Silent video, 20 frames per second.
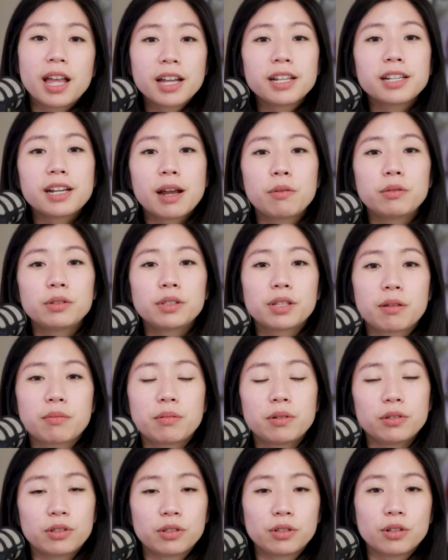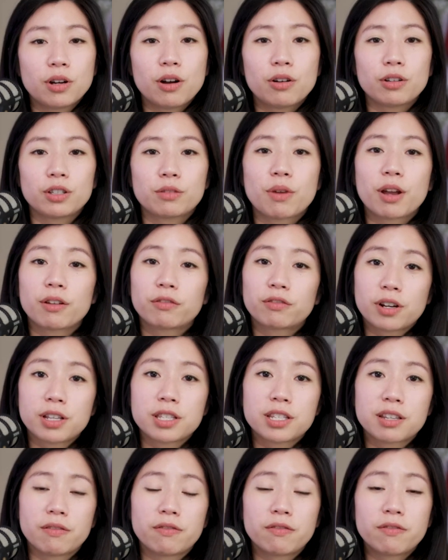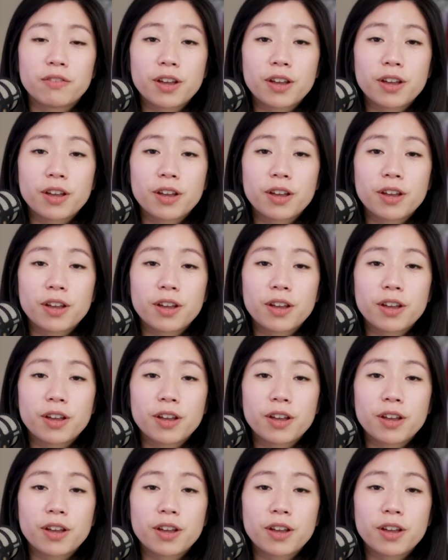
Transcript: and I was able to host my friends and